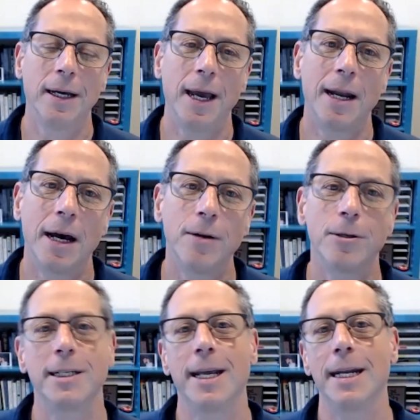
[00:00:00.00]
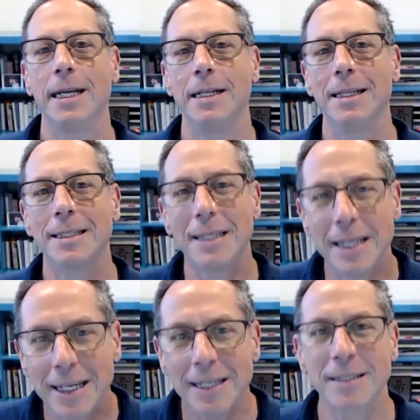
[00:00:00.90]
and understanding this
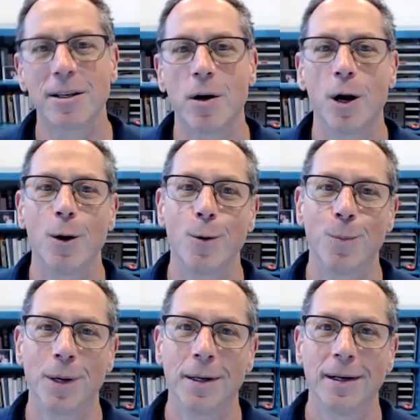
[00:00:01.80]
is our home.